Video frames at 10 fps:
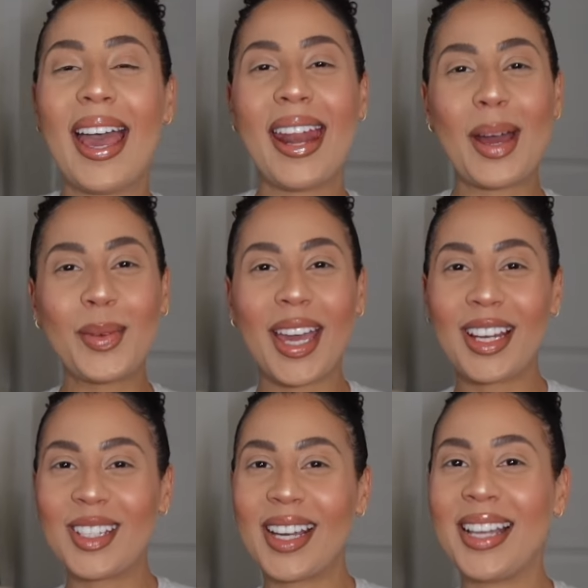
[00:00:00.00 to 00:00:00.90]
And I'm gonna
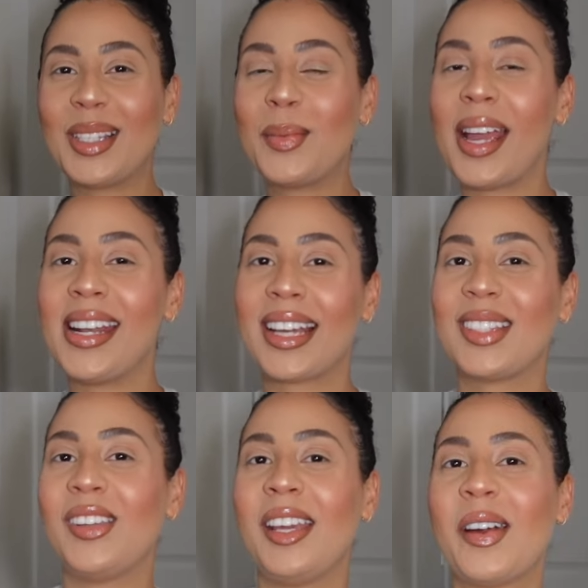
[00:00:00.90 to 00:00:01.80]
catch you guys in my
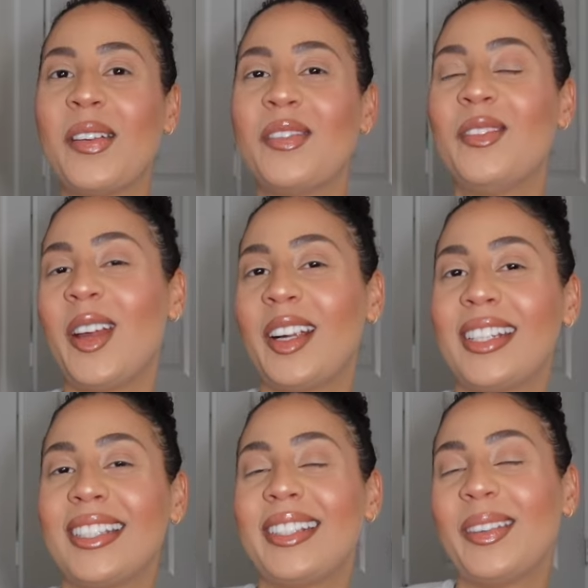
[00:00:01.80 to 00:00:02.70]
next video
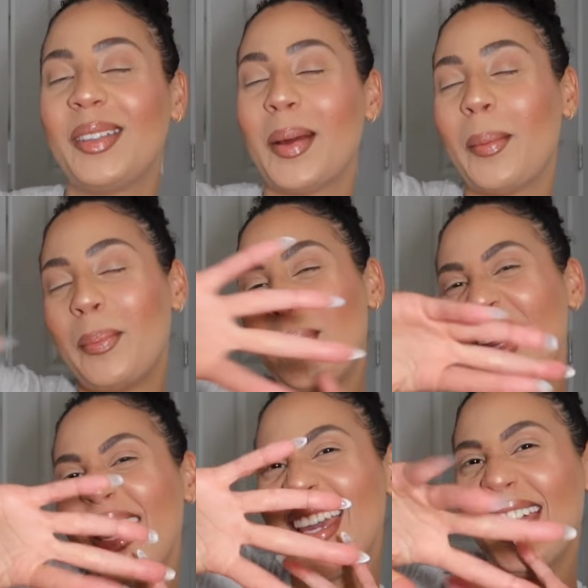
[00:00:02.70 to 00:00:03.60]
very soon.
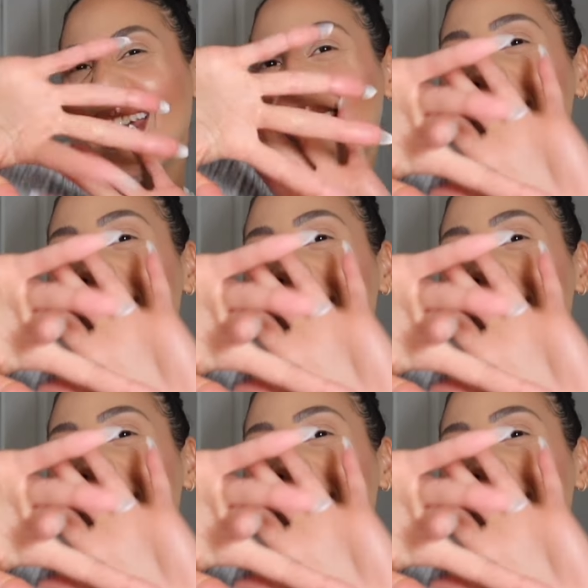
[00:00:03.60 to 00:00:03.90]
Bye!